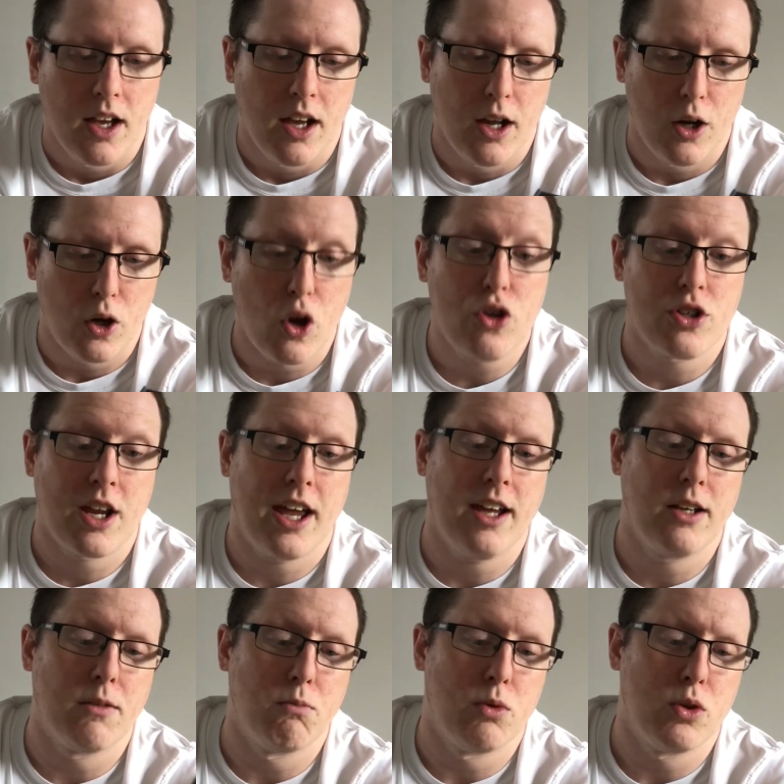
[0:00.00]
Lost
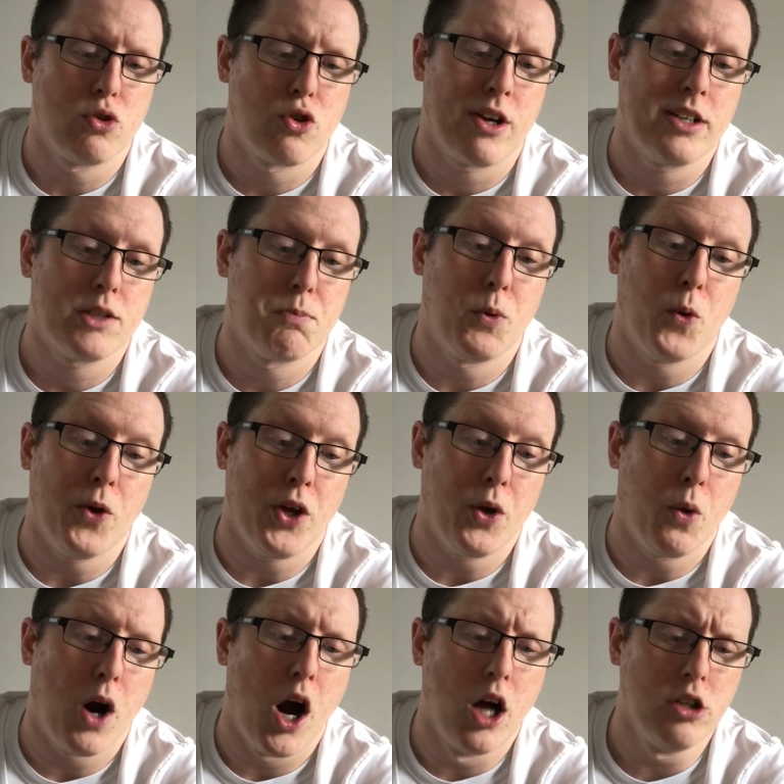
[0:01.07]
Kingdom will transport you
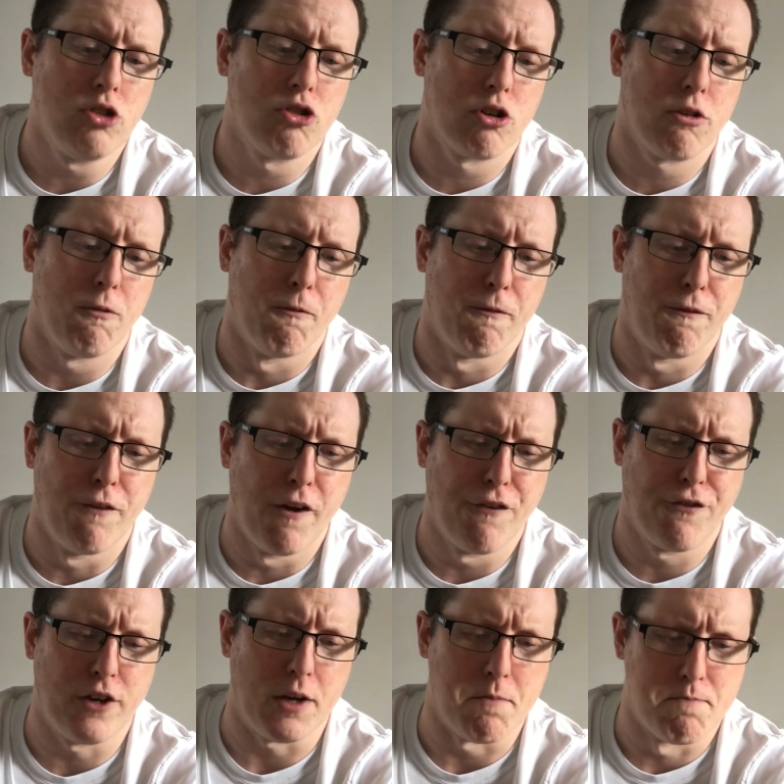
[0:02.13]

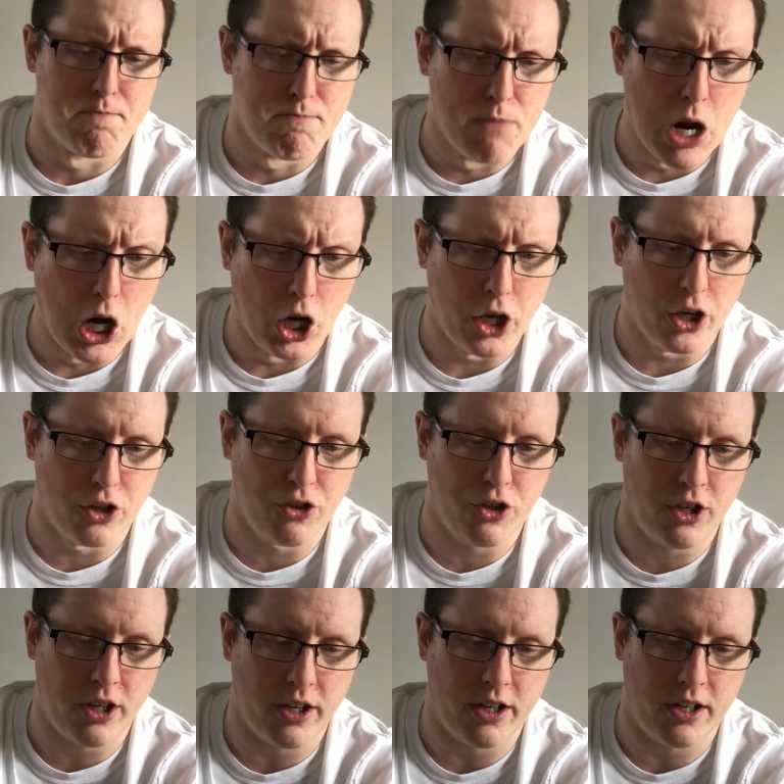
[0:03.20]
150 million
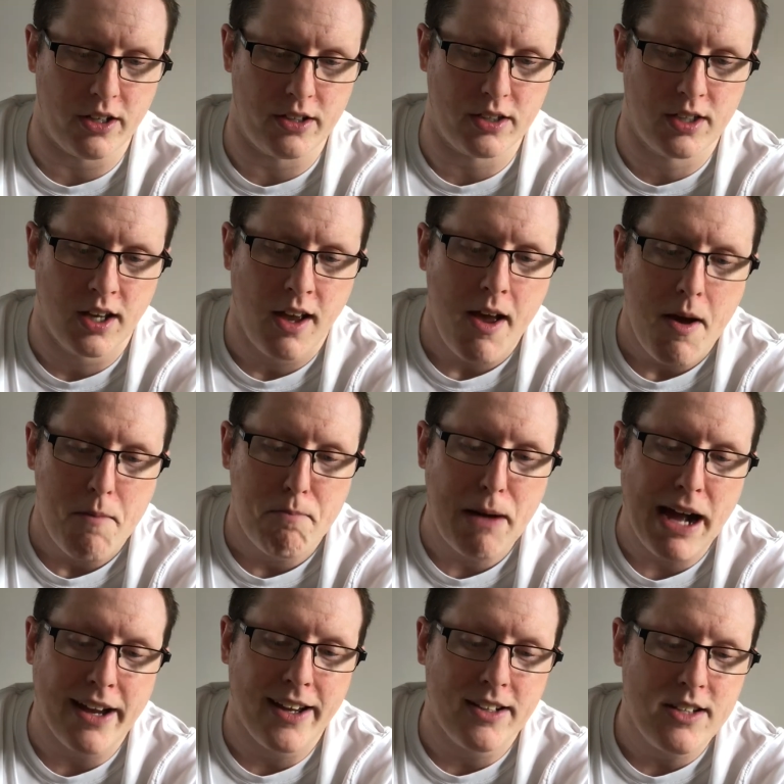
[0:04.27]
years
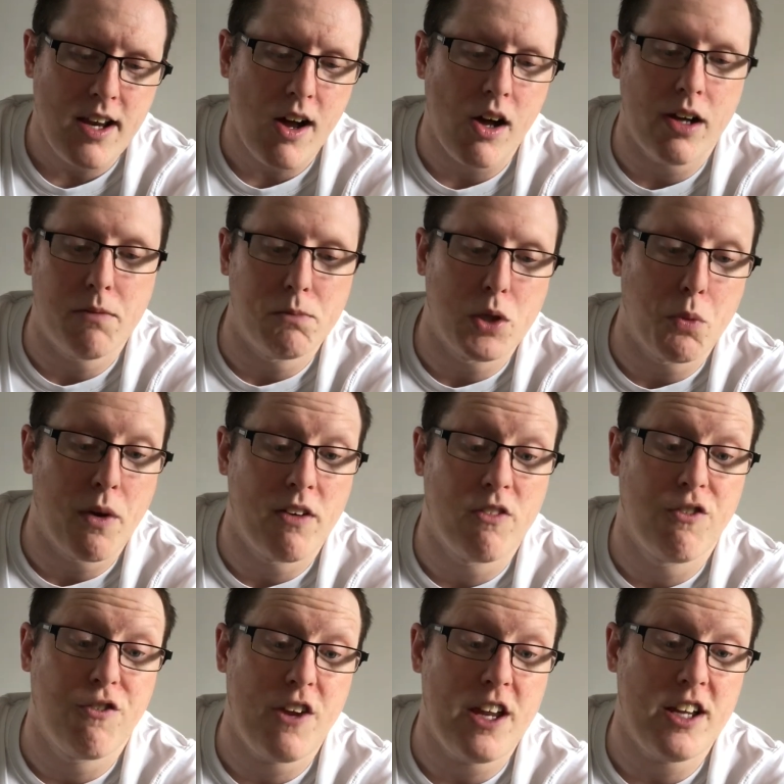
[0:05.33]
back in time to when
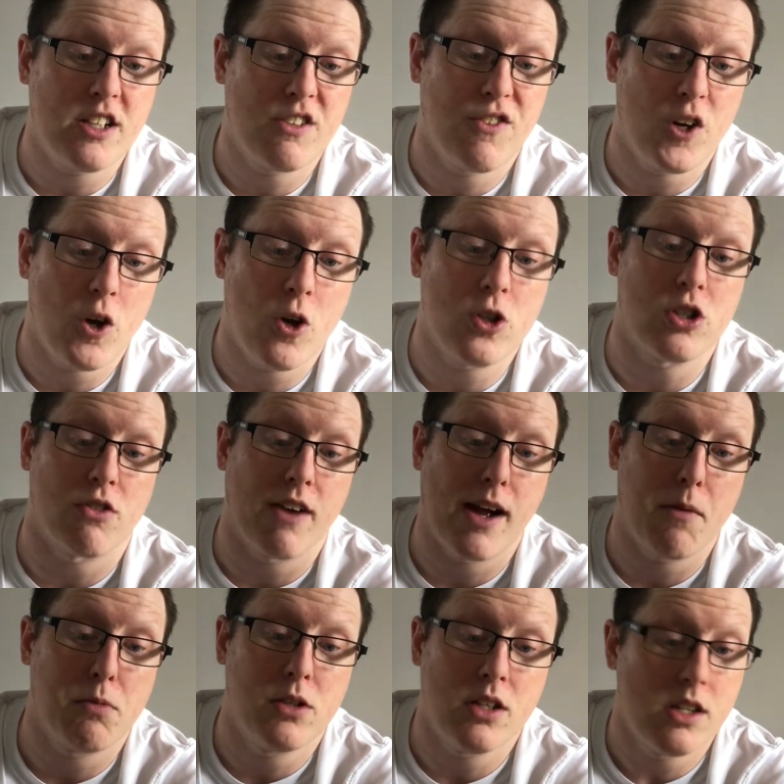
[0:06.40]
fierce
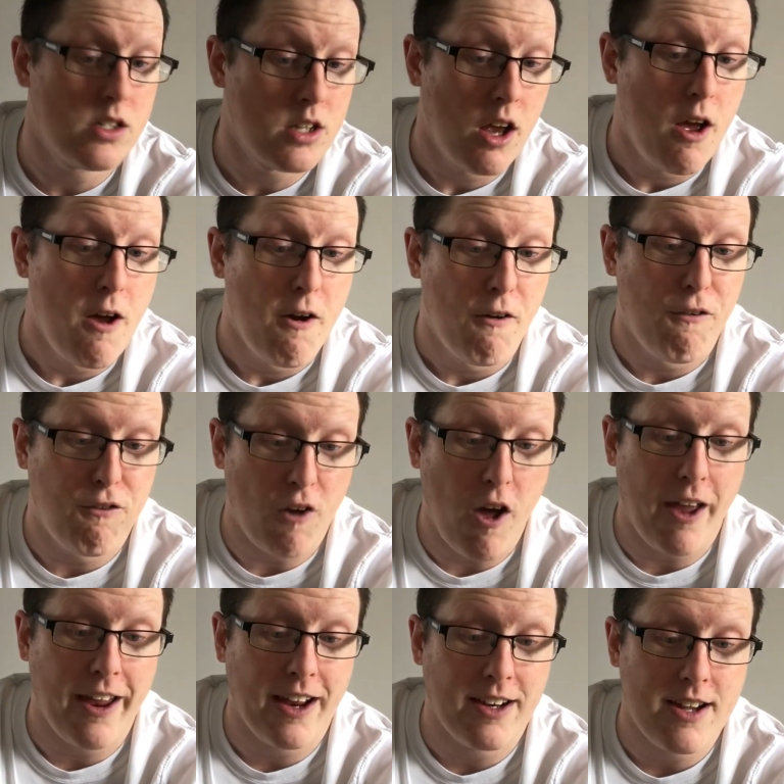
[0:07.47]
velociraptors,
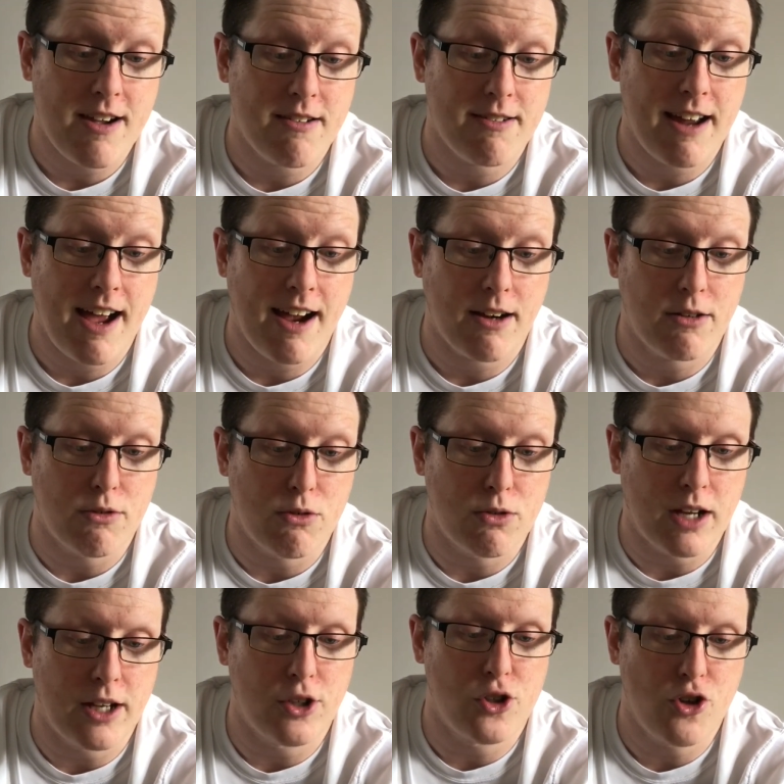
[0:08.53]
flying pterodactyls
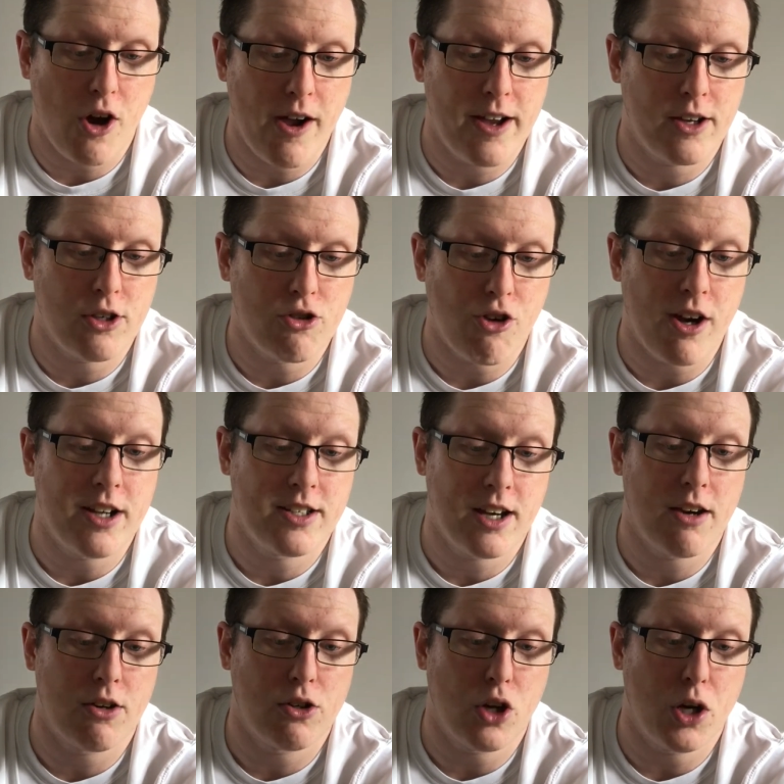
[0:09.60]
and giant
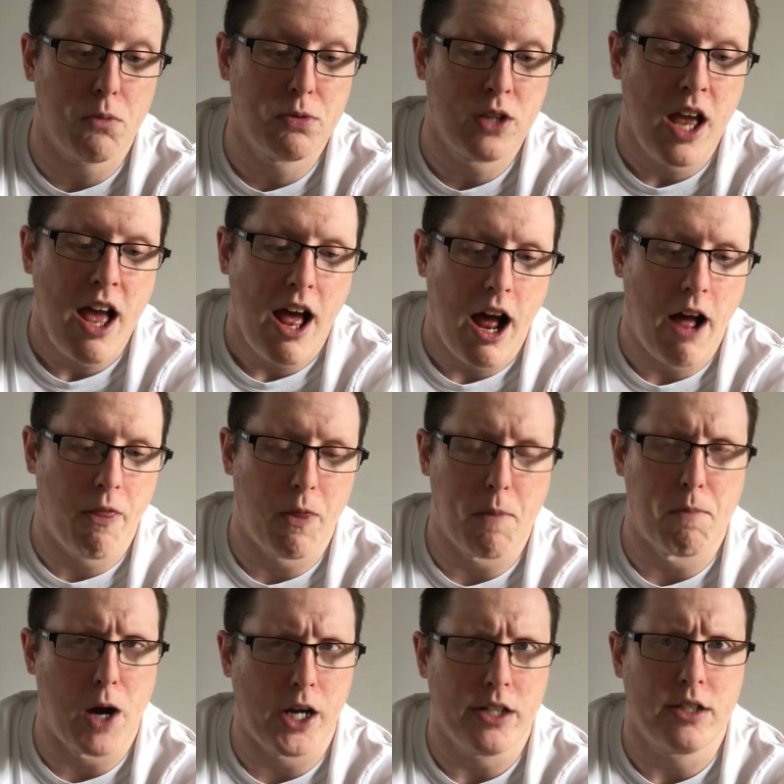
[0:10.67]
triceratops and the
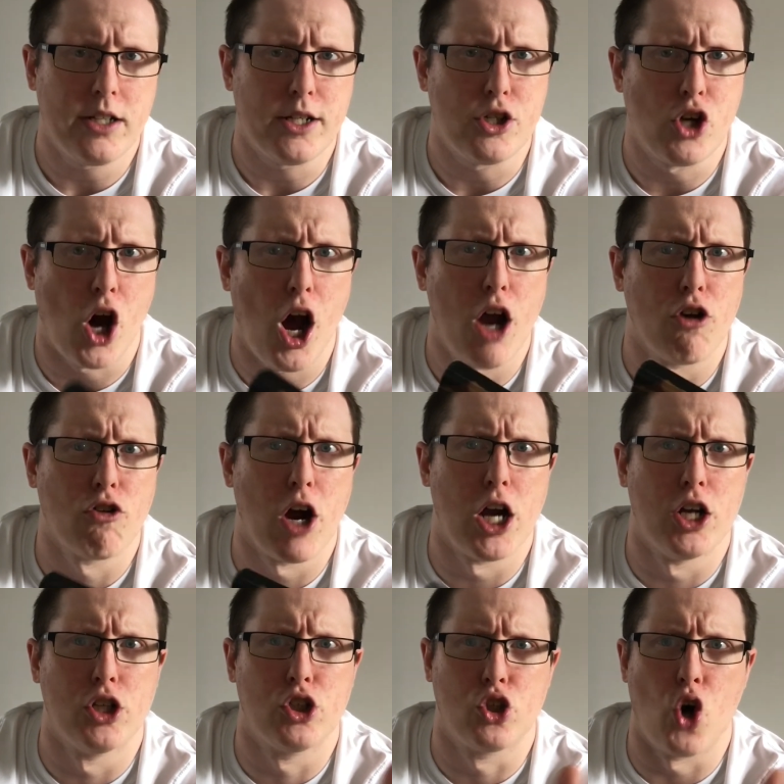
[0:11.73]
mighty
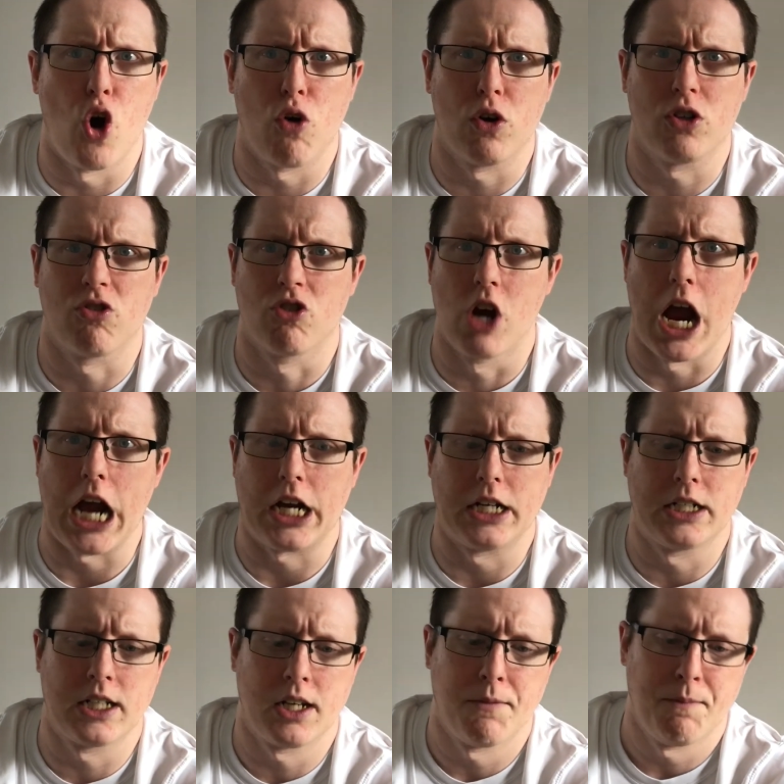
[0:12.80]
Tyrannosaurus Rex